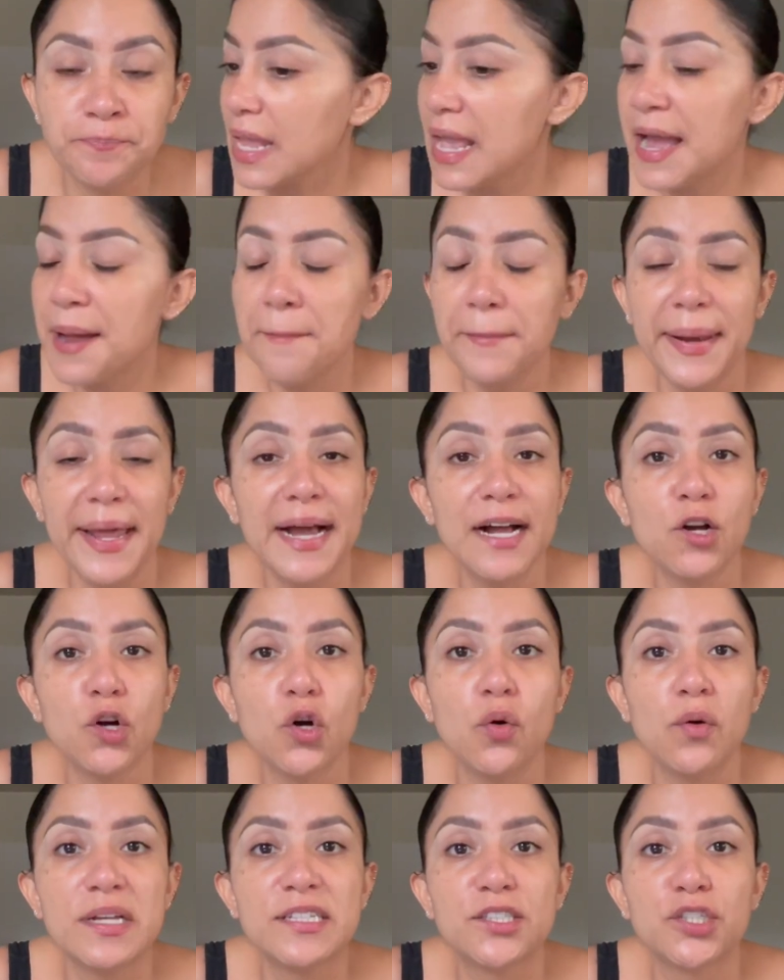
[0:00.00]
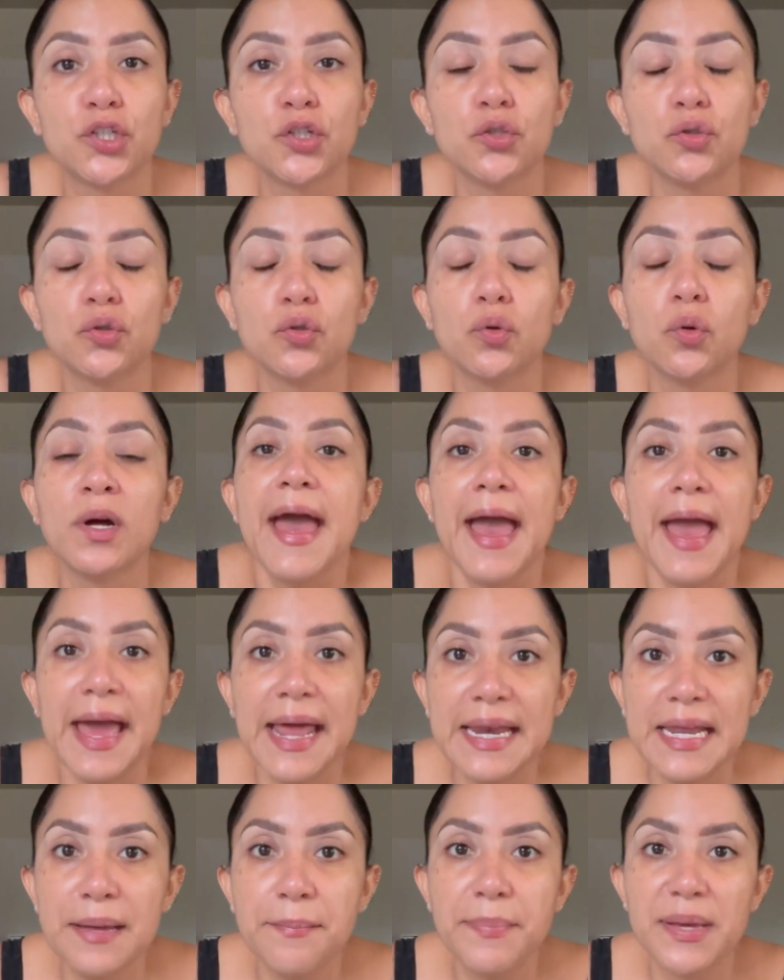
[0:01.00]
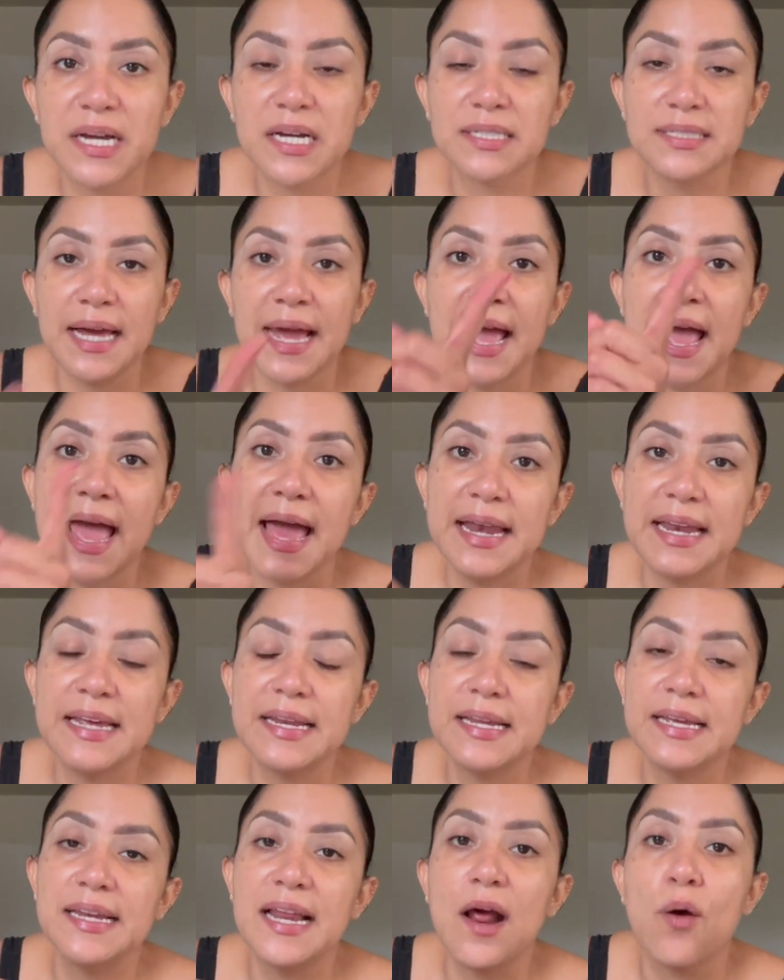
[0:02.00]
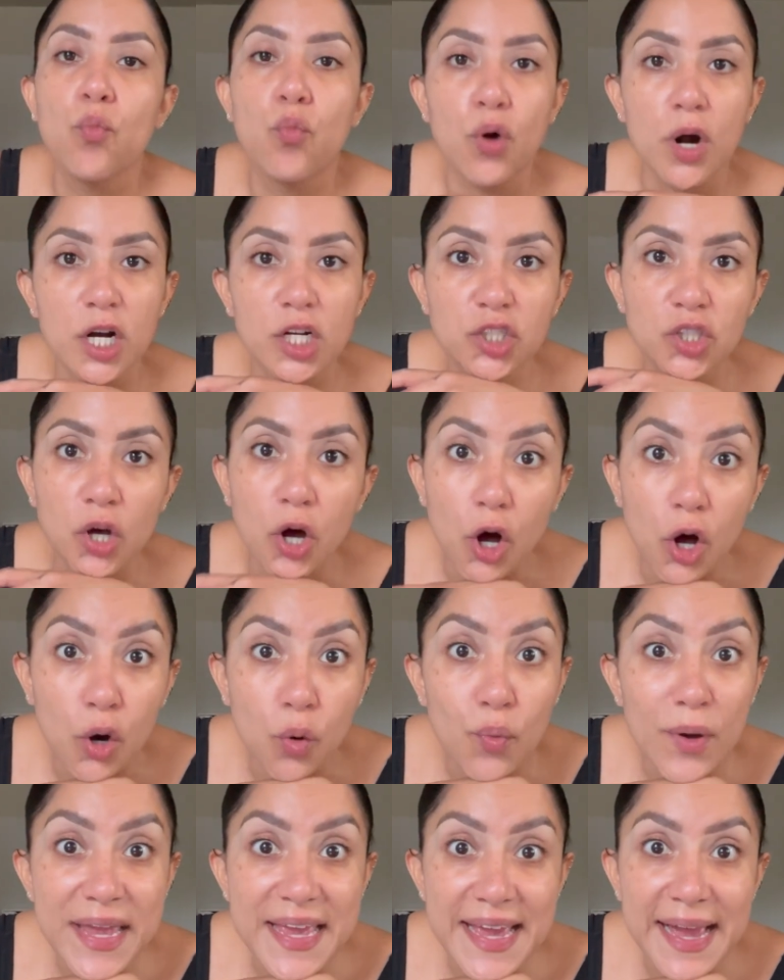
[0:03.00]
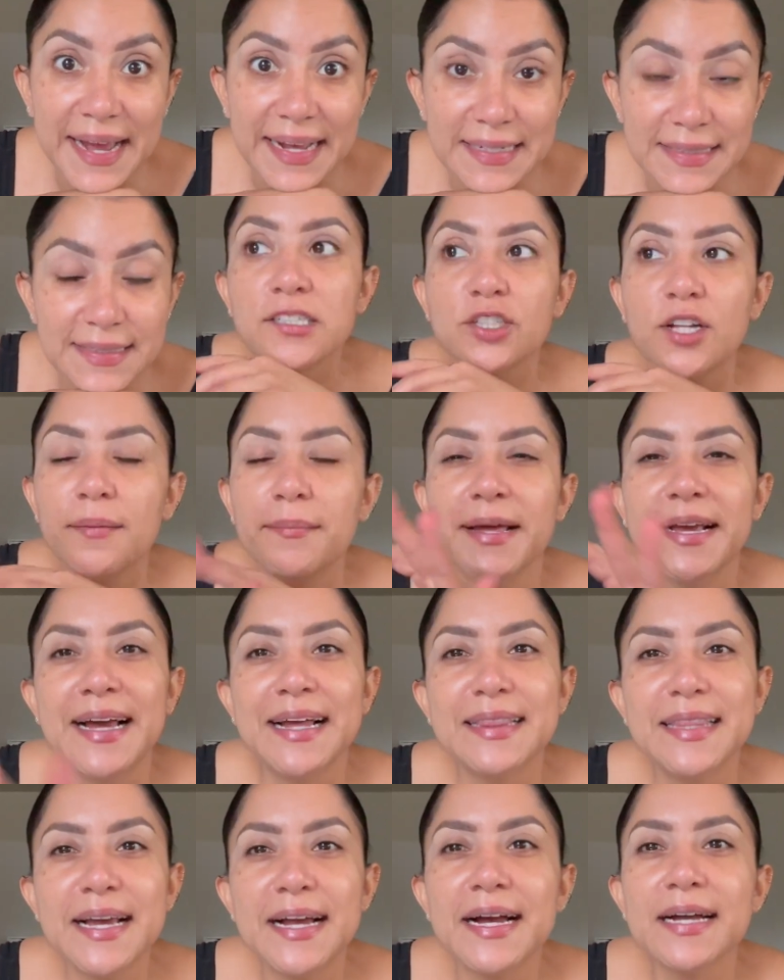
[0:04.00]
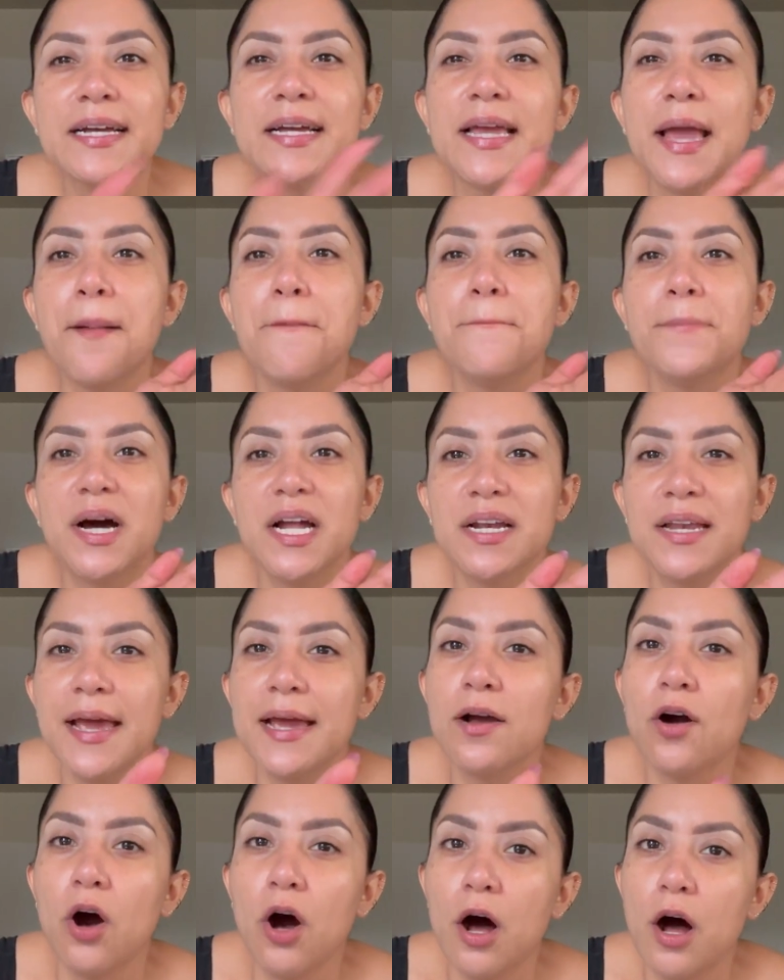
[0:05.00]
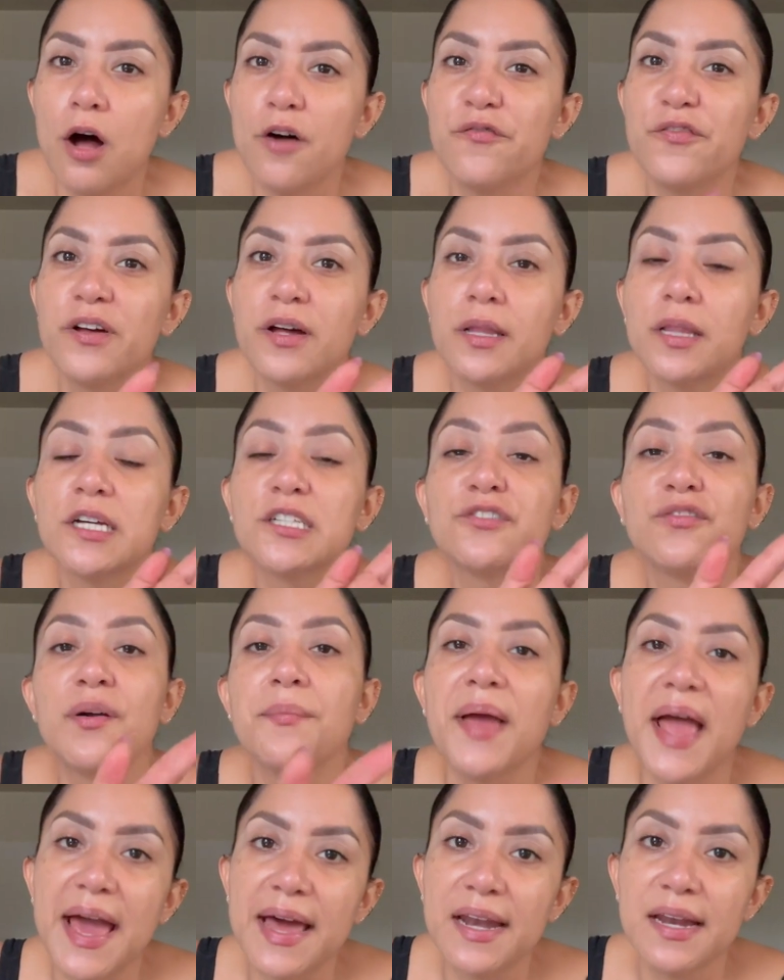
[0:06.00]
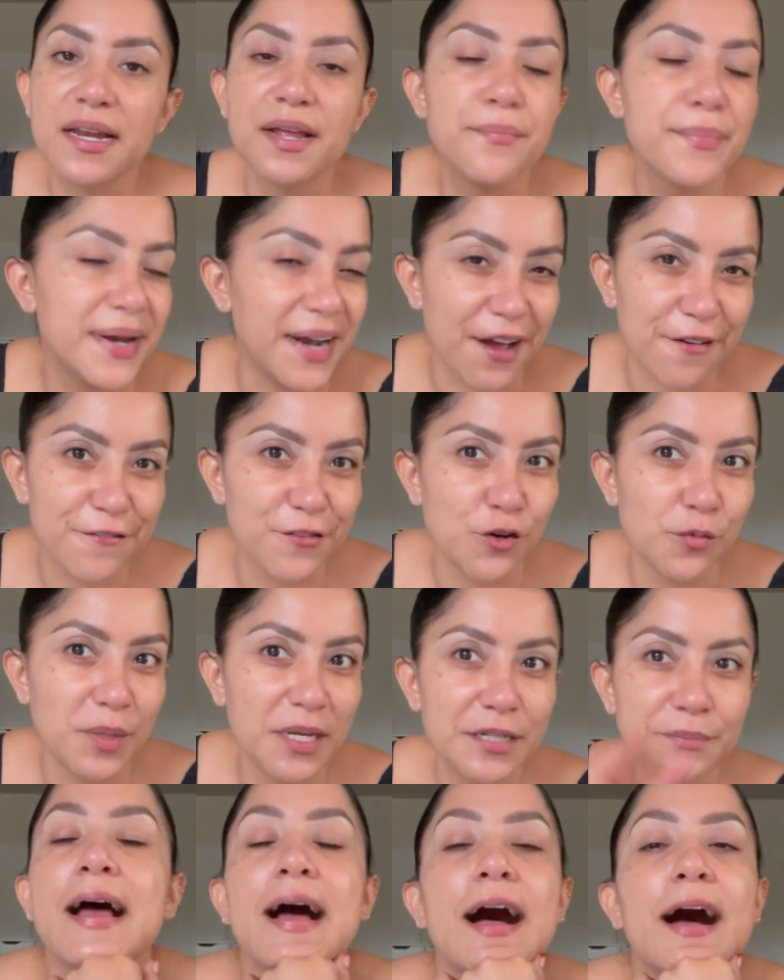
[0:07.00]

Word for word: I'm not going to edit because I edited and worked all weekend. So I'm like, I think I could get Monday off, at least from editing, but not filming.